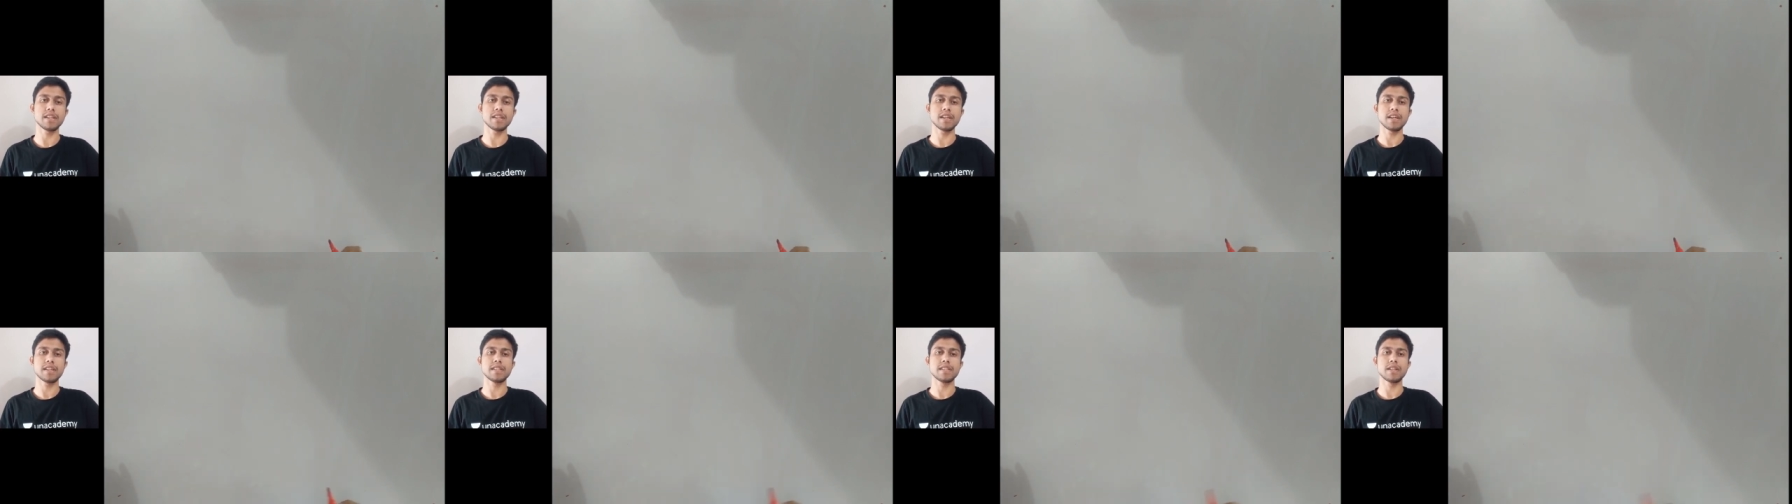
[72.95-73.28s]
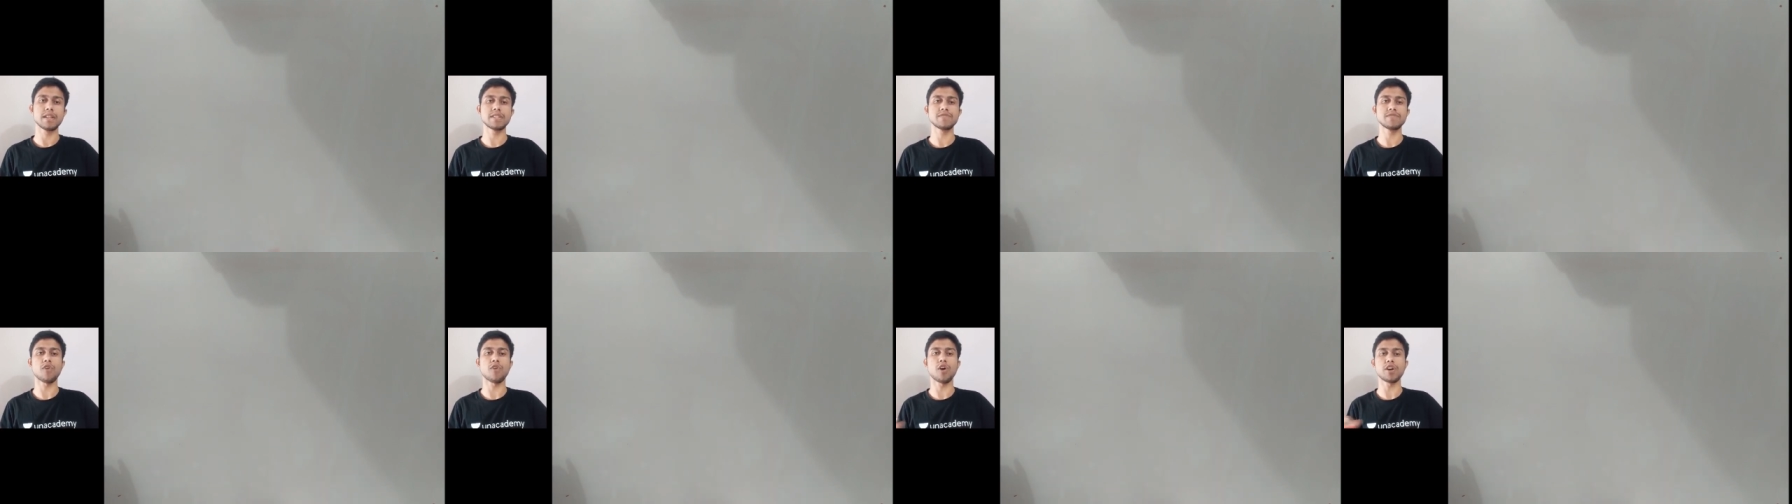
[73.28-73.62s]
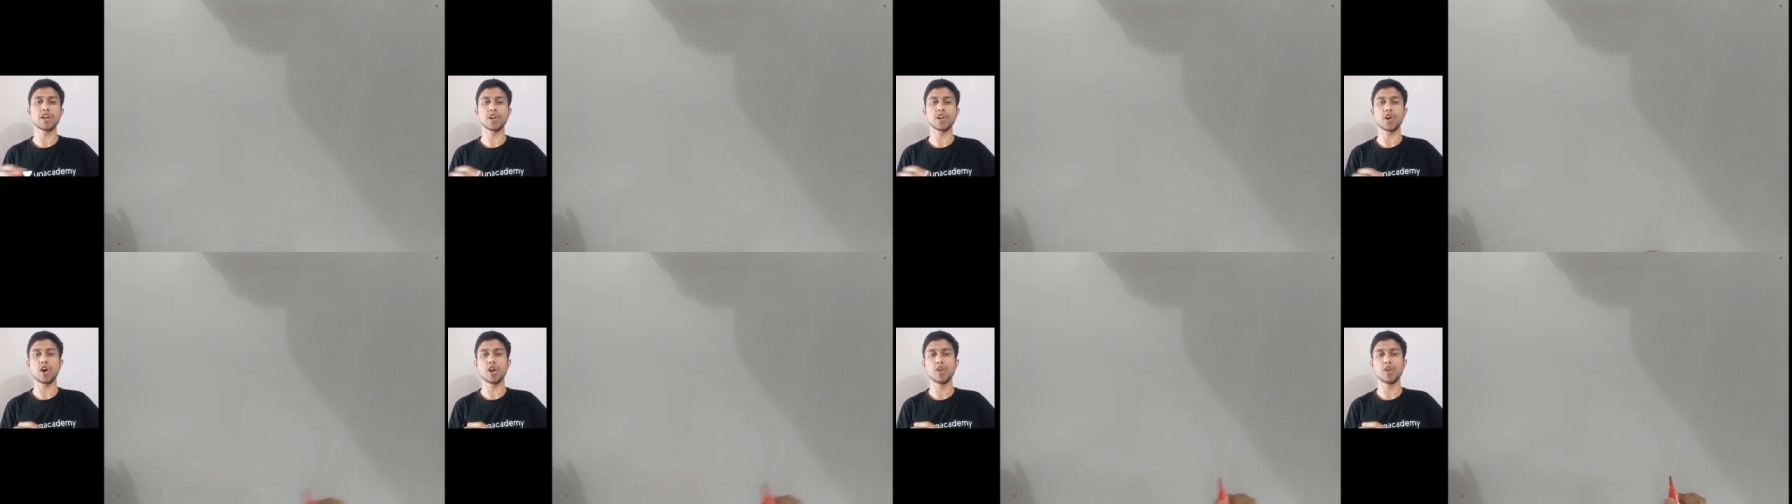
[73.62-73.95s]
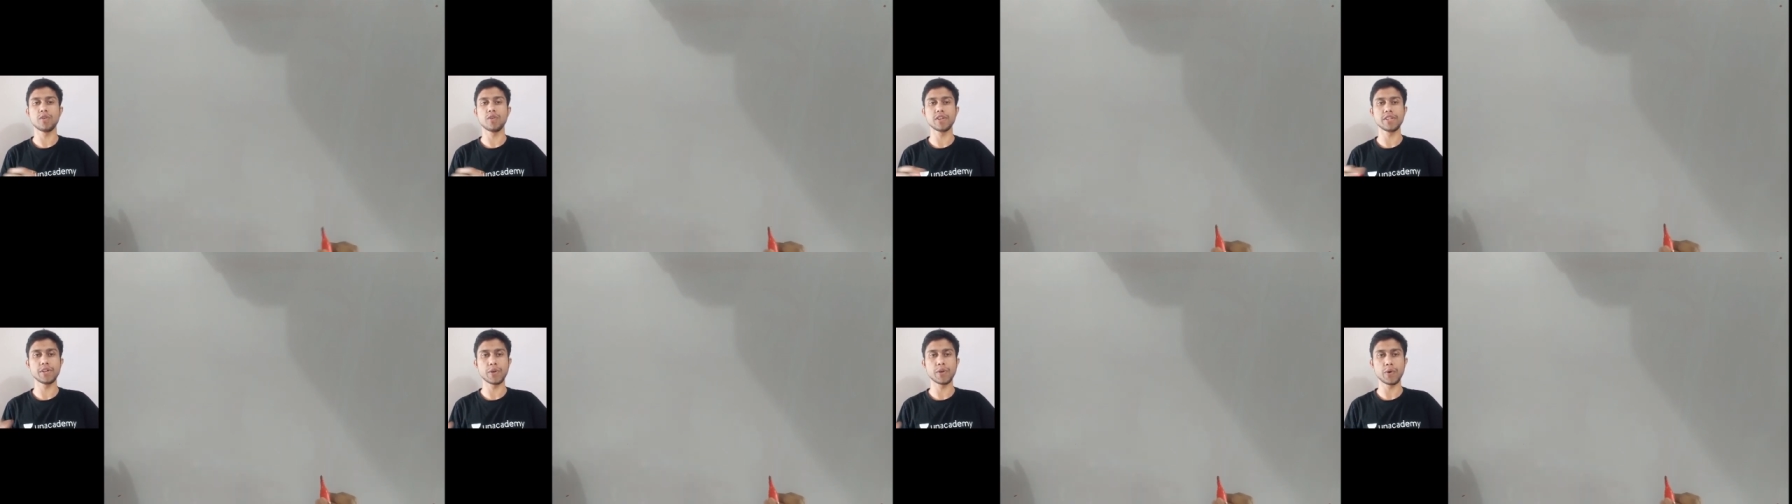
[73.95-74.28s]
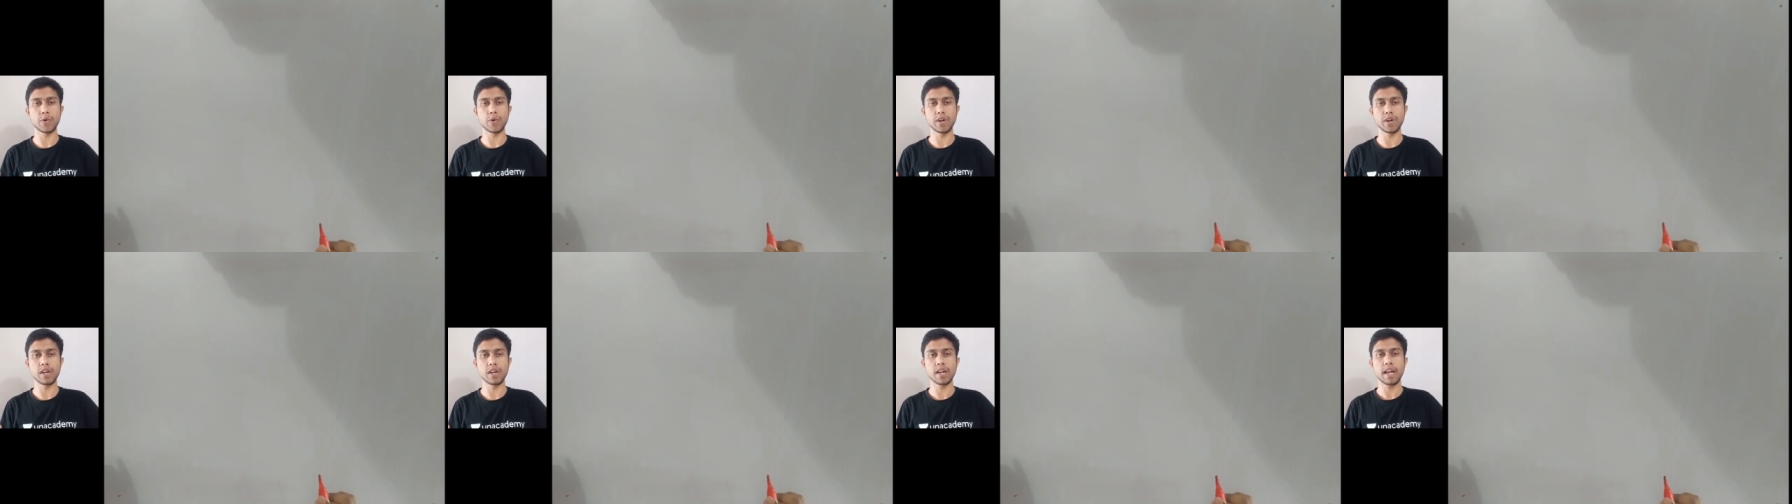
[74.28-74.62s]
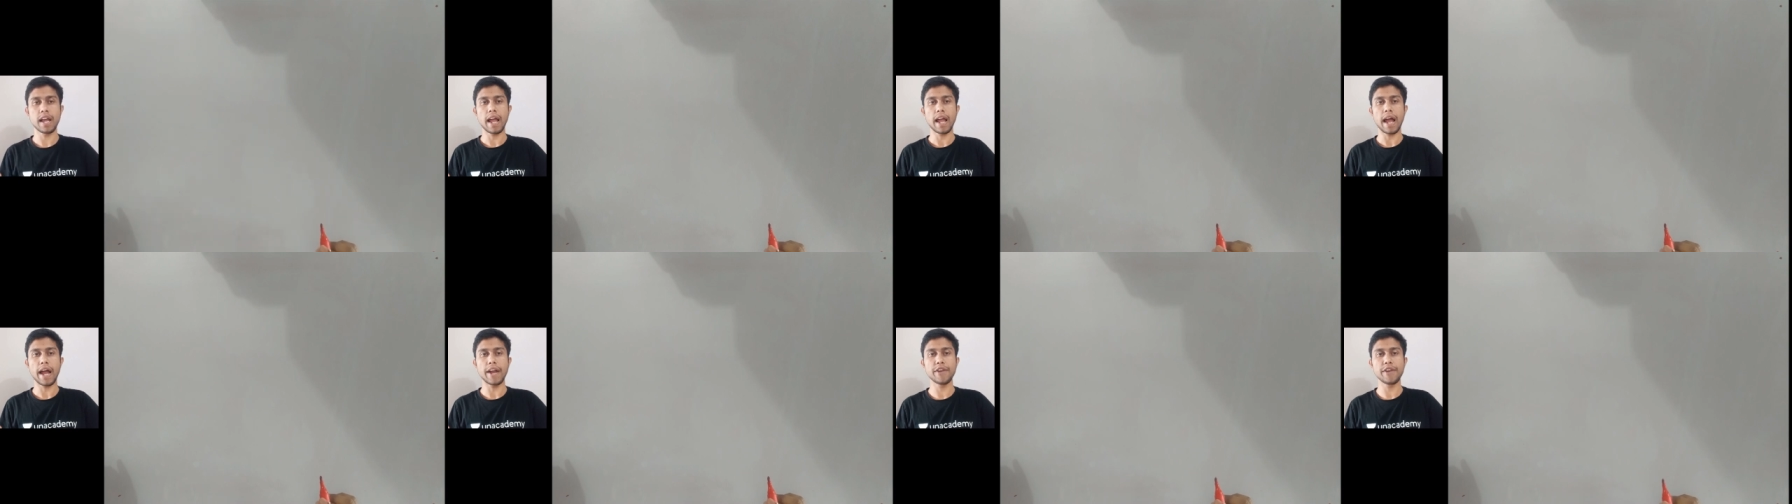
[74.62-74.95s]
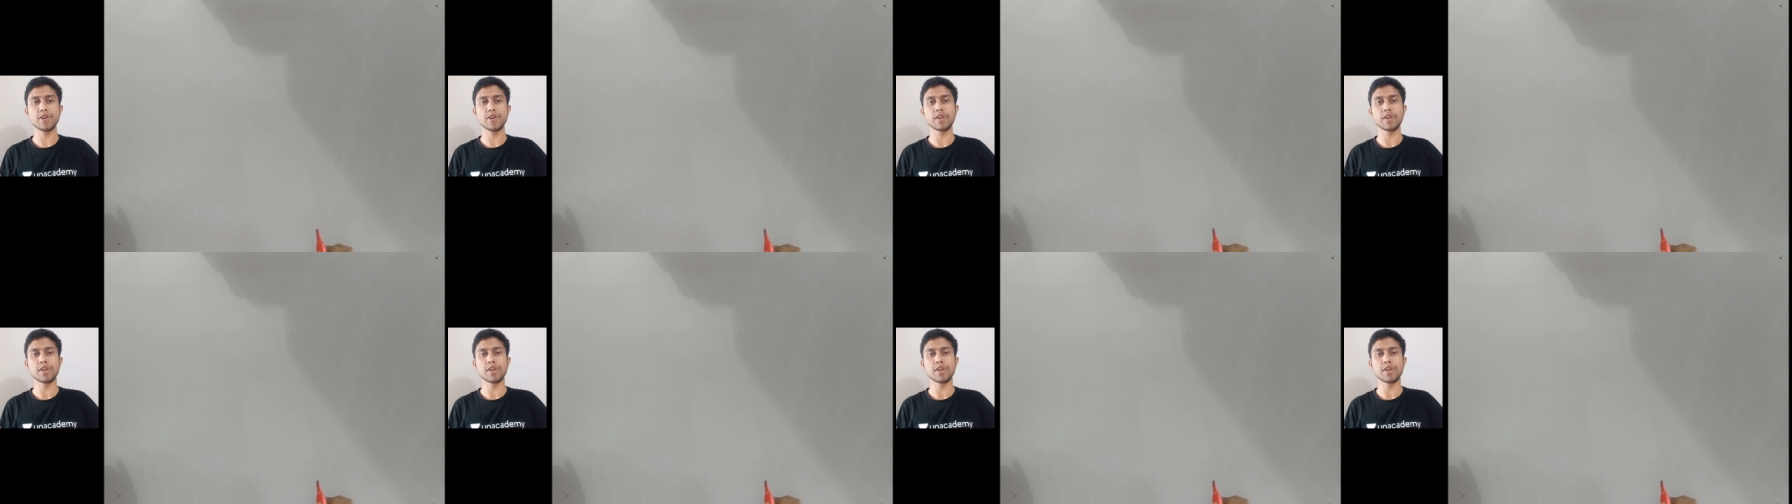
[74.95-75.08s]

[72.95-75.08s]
there is water all over the road and your